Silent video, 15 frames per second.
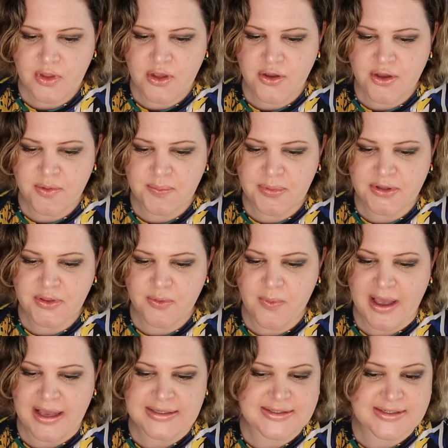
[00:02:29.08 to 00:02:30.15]
You can put the
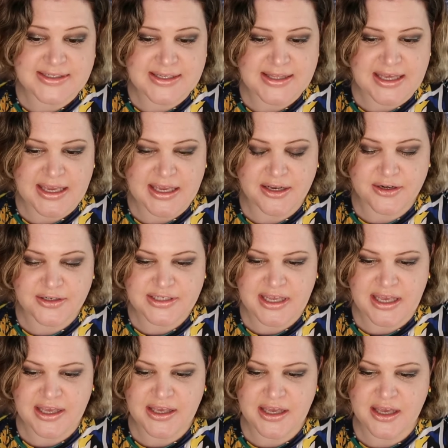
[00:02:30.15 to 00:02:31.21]
wax into the heater
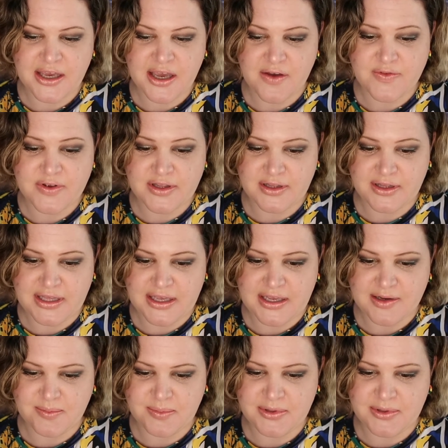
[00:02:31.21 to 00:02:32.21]
tank and cover the lid.